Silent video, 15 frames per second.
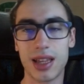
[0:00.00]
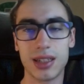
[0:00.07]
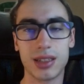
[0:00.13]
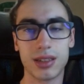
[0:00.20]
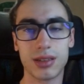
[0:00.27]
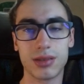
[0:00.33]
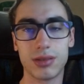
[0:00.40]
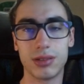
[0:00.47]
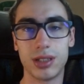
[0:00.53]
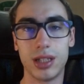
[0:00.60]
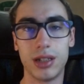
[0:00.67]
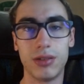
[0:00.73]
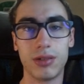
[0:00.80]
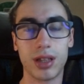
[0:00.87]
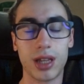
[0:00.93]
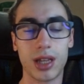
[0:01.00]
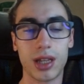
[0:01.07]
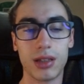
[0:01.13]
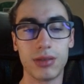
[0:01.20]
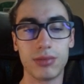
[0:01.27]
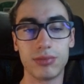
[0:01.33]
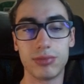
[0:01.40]
just continue
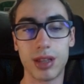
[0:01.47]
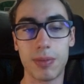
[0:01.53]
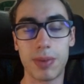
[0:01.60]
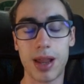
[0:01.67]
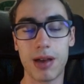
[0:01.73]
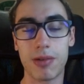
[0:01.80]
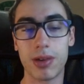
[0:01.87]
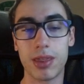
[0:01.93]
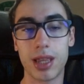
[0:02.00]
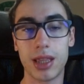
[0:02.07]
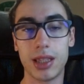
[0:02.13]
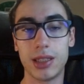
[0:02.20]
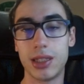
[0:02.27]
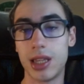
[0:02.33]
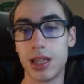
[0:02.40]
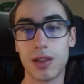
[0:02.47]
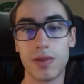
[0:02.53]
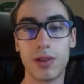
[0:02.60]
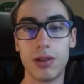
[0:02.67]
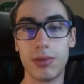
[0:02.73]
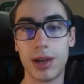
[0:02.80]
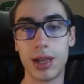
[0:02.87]
the plan with knight e6
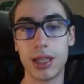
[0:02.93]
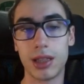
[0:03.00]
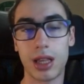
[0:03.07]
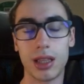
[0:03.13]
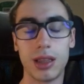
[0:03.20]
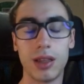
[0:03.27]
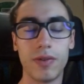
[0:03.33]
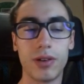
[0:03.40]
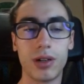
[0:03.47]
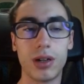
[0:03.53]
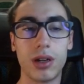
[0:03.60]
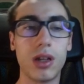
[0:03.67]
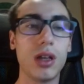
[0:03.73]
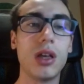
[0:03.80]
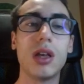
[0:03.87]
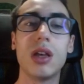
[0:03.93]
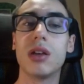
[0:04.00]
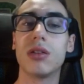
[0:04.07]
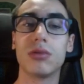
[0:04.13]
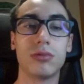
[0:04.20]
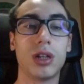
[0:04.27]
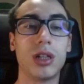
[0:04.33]
followed by knight d4.
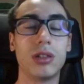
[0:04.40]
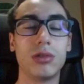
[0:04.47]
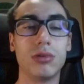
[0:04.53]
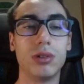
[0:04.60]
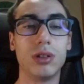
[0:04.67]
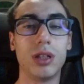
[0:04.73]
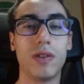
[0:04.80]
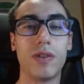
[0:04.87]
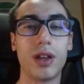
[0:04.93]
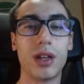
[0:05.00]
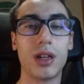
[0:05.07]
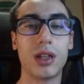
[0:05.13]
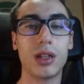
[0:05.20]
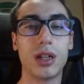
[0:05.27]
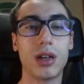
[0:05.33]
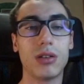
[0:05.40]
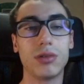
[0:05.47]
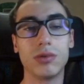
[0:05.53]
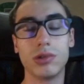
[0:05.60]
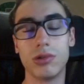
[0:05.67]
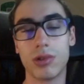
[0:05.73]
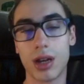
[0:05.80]
White should defend, and
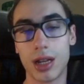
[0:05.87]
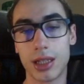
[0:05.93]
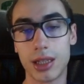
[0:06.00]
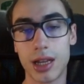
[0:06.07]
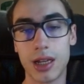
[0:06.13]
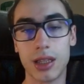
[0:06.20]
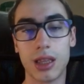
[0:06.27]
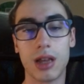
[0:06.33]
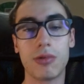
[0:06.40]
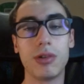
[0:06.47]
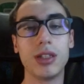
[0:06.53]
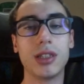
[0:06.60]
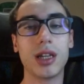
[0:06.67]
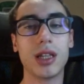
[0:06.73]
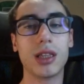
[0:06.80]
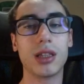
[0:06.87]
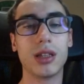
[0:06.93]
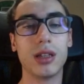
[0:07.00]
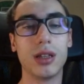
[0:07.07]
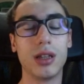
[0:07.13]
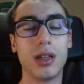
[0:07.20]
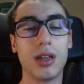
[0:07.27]
now you can attack the queen side
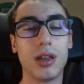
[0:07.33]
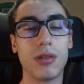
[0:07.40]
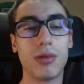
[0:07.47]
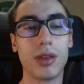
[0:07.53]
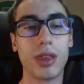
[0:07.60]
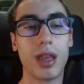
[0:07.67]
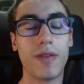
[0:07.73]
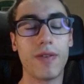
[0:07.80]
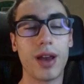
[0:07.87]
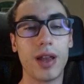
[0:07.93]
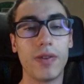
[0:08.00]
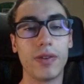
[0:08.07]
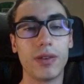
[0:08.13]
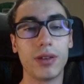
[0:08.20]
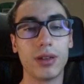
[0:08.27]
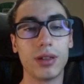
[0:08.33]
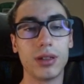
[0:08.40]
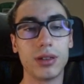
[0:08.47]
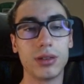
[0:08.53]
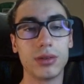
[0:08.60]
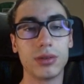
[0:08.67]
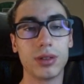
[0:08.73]
with a5,
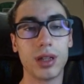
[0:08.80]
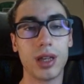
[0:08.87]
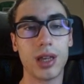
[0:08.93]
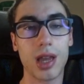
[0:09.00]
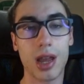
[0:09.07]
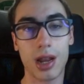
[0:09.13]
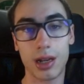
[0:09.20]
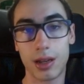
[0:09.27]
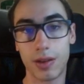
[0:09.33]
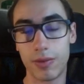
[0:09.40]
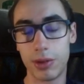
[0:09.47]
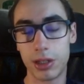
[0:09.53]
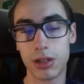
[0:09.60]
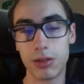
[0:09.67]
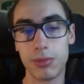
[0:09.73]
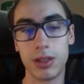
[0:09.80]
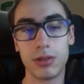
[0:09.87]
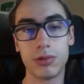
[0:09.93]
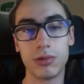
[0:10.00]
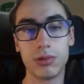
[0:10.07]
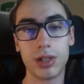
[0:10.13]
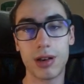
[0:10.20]
and if bishop
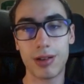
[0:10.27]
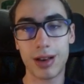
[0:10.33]
b2,